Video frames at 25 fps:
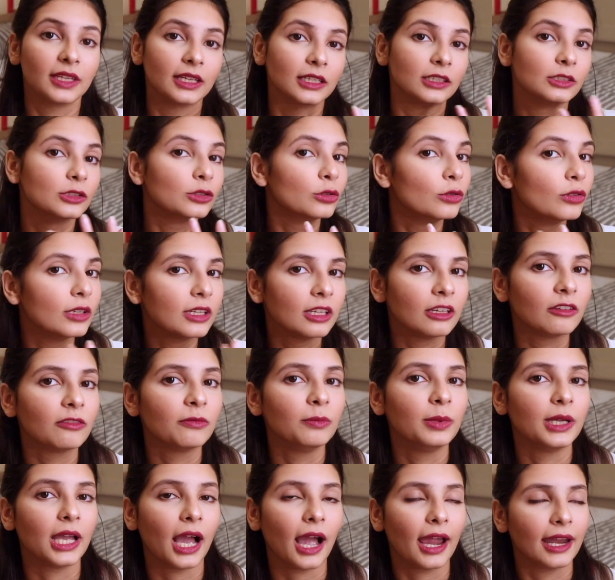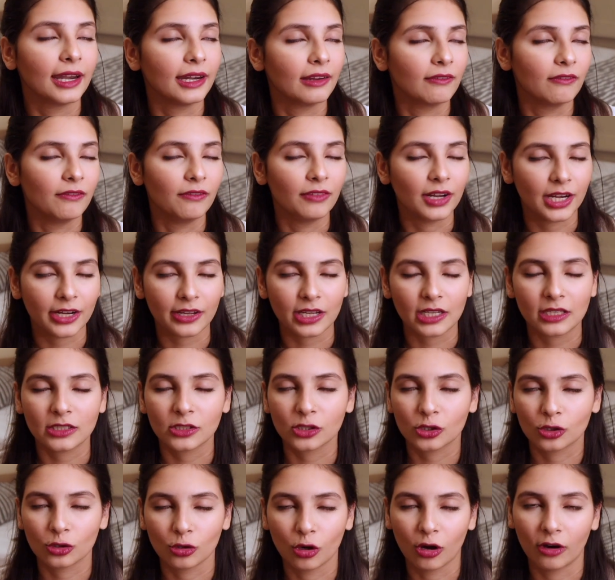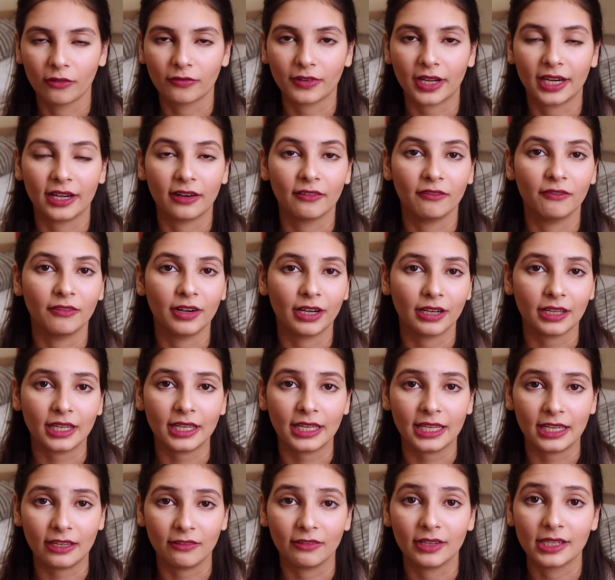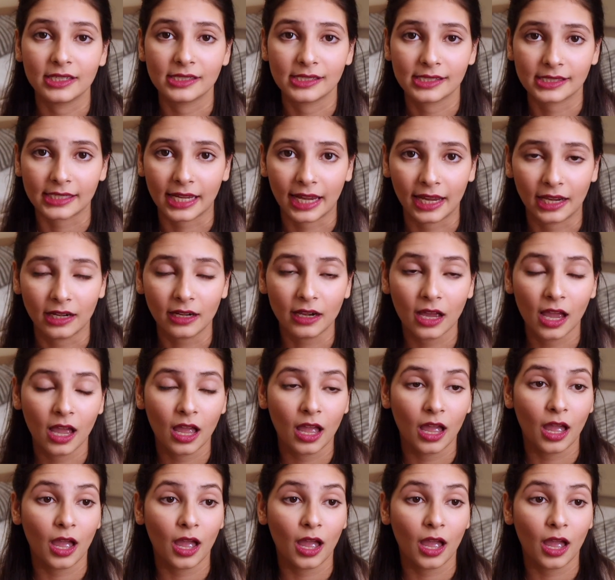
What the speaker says: they do leave behind a very soft and a very even stain.